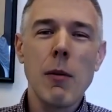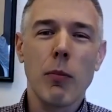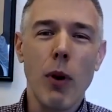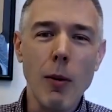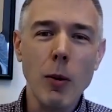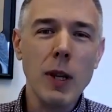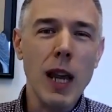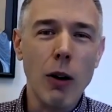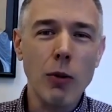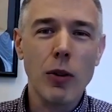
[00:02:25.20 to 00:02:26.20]

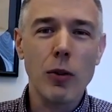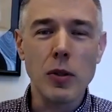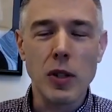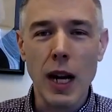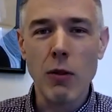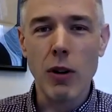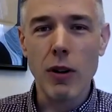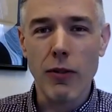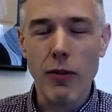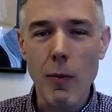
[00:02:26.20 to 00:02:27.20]
probably out through January,
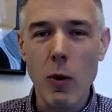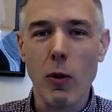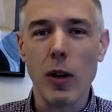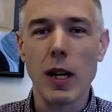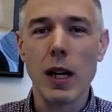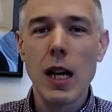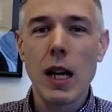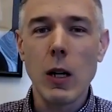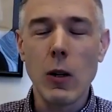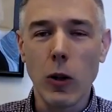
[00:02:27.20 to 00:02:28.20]
February,
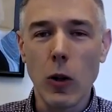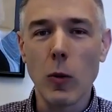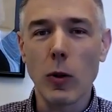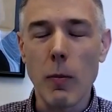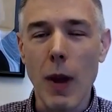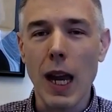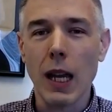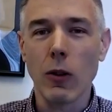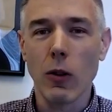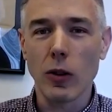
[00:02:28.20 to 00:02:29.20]
global
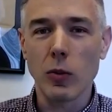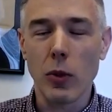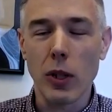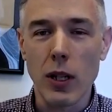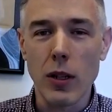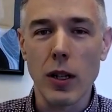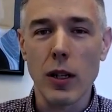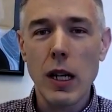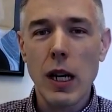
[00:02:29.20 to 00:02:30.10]
demand looks pretty good.